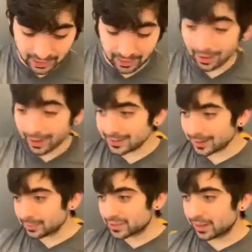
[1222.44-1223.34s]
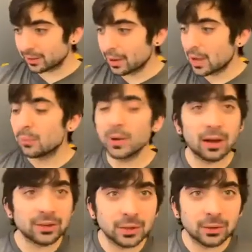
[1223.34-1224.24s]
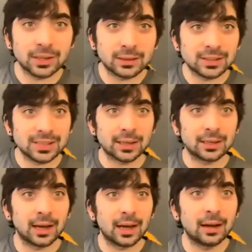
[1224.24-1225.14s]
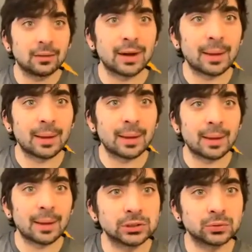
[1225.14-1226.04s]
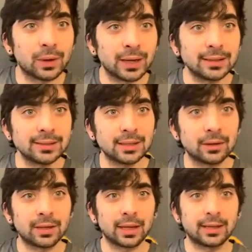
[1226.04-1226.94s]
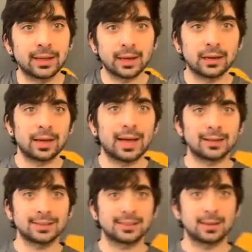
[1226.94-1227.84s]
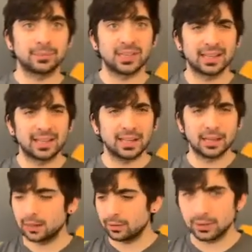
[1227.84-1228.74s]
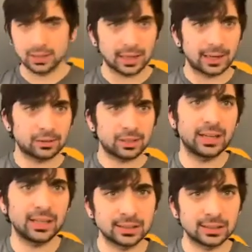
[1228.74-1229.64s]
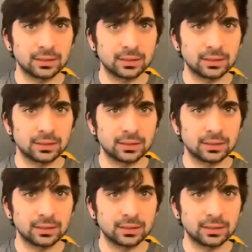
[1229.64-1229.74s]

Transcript: Awesome. So we also, it looks like wrapping the yarn twice. Okay, Gail asked something. Can you read that out to us?